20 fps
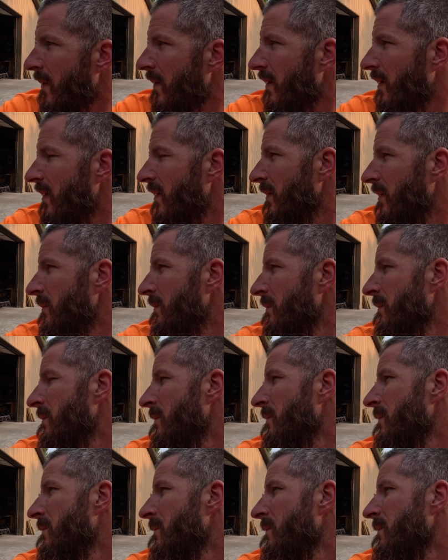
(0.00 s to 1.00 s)
So
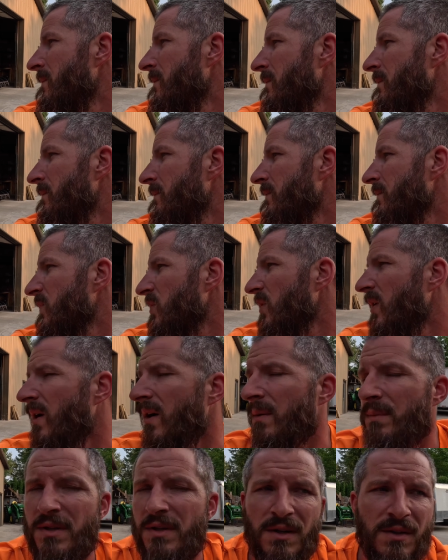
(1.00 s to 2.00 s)
no,
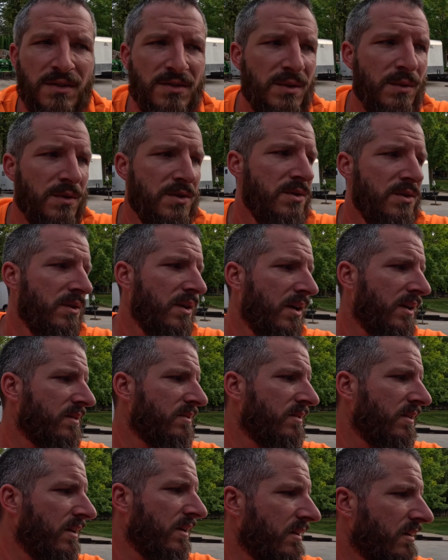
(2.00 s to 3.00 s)
I'm curious to see what you guys
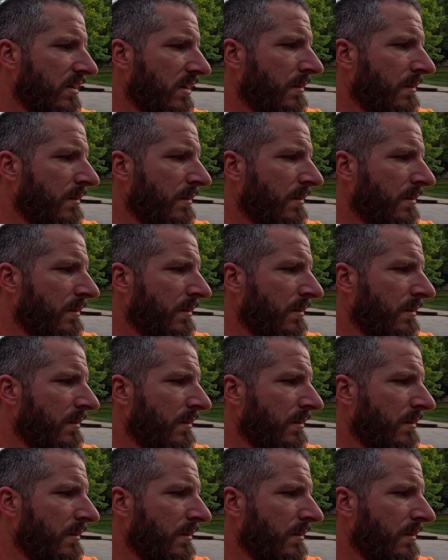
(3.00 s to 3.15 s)
think.